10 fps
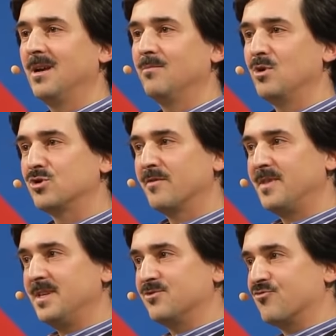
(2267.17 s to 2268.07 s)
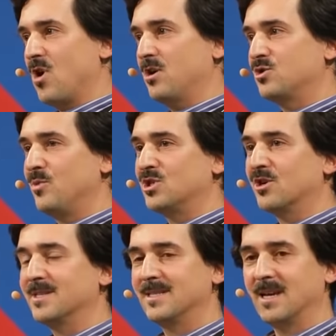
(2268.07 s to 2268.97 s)
most of these rocks, which
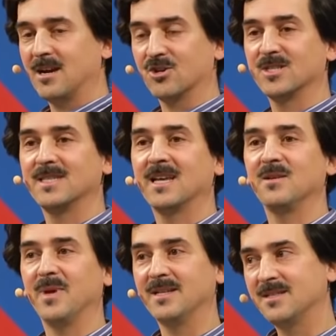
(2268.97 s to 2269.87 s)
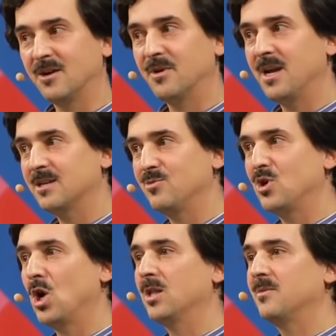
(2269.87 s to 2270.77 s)
are sedimentary, as we
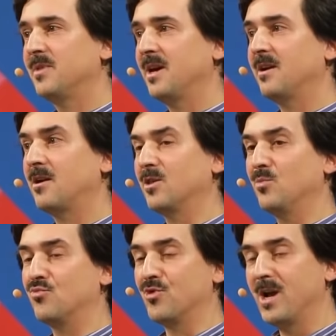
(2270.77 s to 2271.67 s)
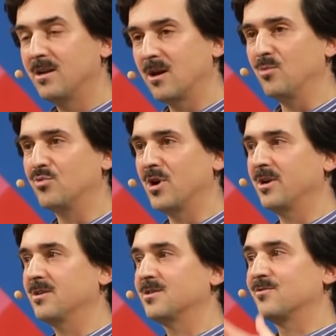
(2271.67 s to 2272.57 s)
call them, they are the breakdown
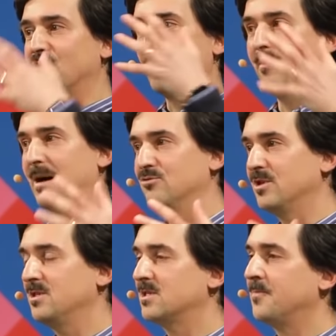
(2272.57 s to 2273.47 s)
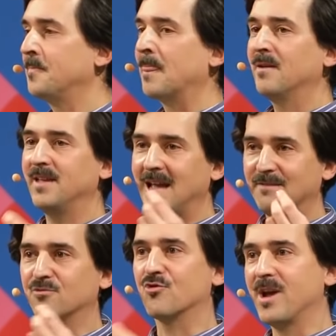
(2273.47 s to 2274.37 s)
products from mountains, they
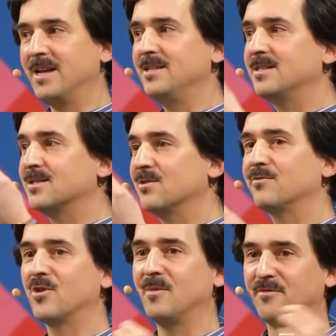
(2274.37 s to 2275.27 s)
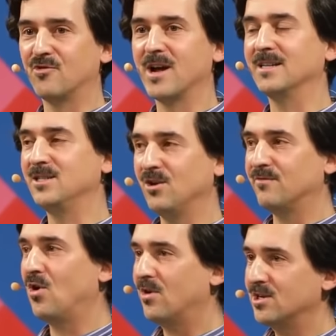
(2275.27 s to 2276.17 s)
have grains from a variety
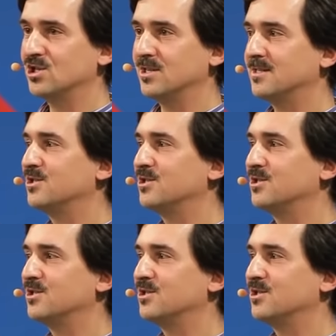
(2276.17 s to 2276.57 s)
of origins, and